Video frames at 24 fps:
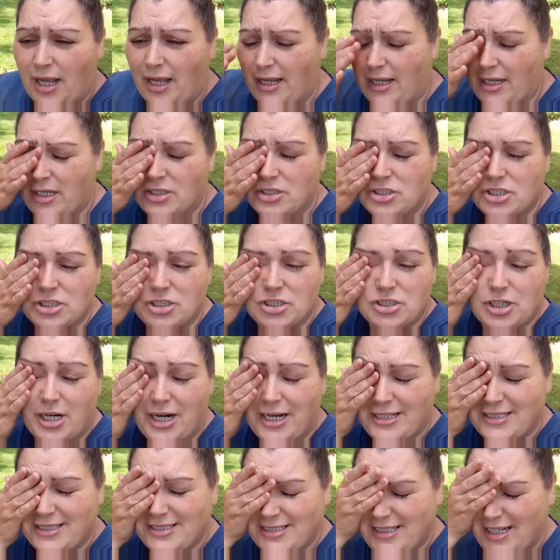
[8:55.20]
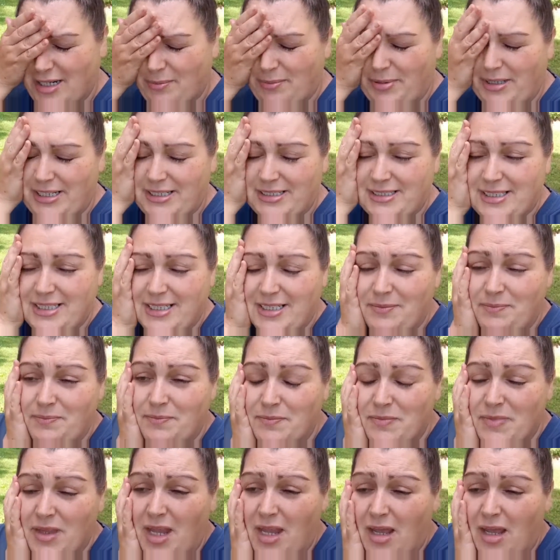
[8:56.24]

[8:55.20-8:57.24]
and just try to stay busy.